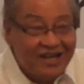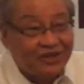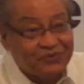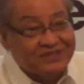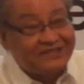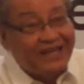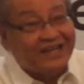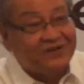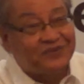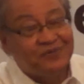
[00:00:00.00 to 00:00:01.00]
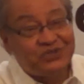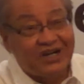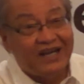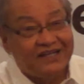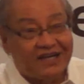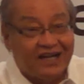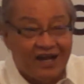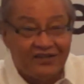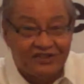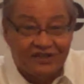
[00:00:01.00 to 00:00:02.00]
It was taken from China
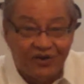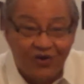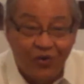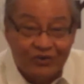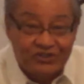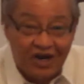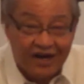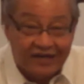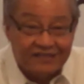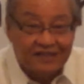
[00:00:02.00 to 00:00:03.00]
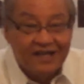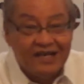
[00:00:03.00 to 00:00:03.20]
under the old Tsars.